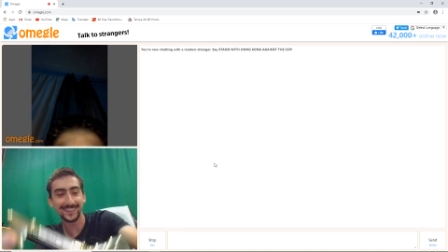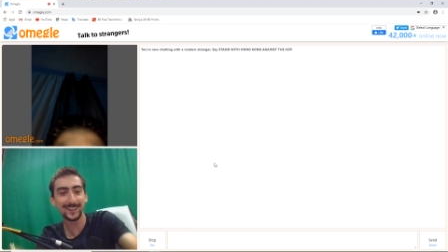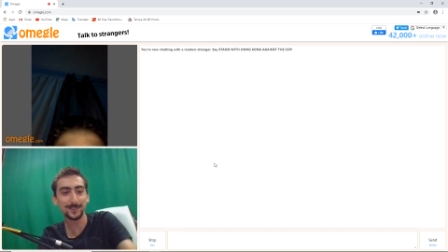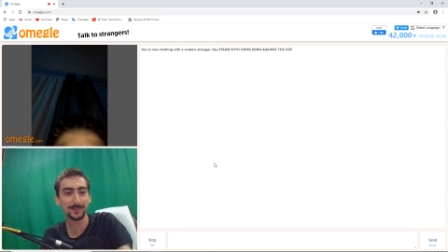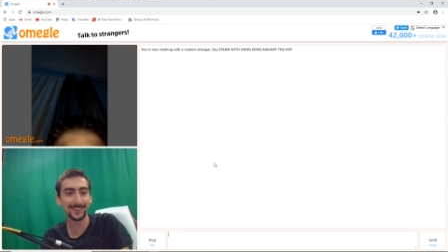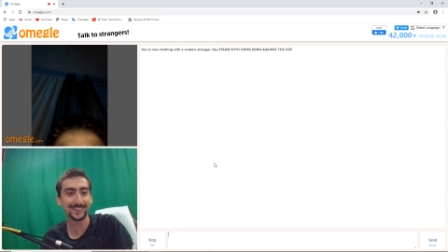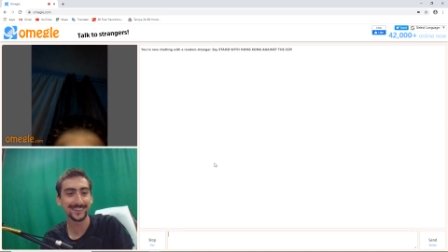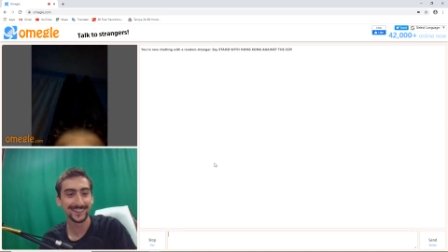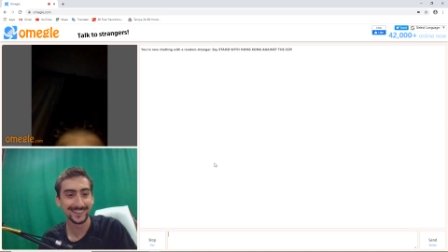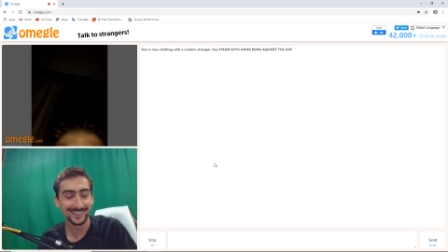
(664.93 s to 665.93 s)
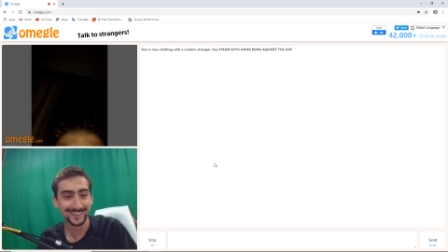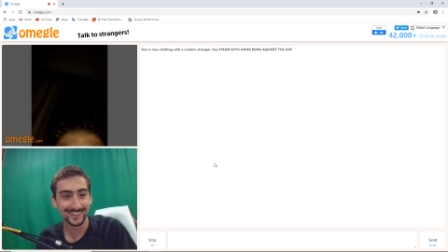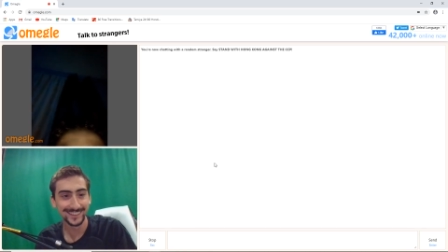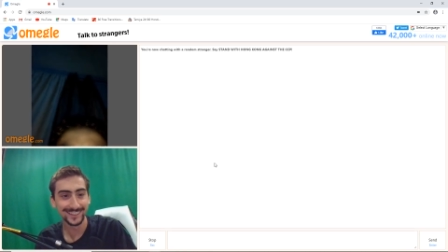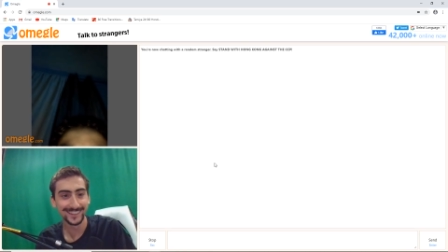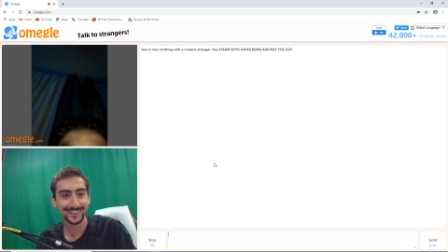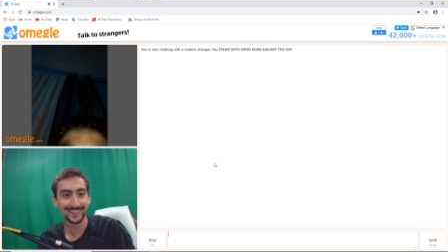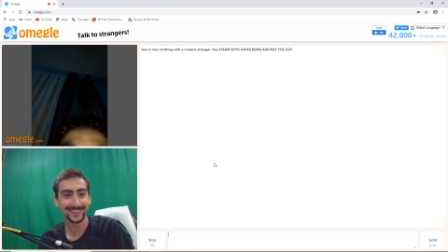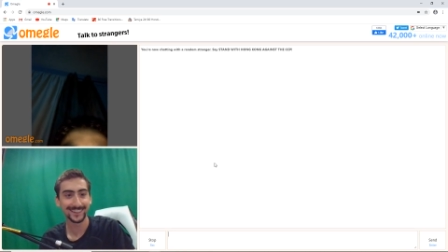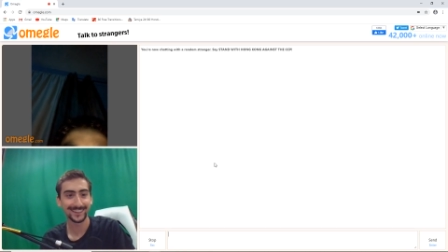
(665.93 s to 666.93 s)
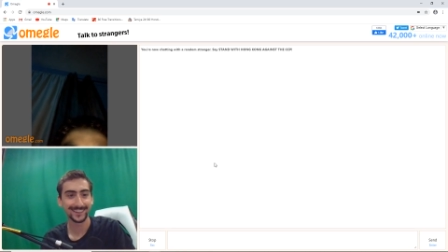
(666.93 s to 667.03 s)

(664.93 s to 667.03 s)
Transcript: Thanks, bro. Yeah, bro.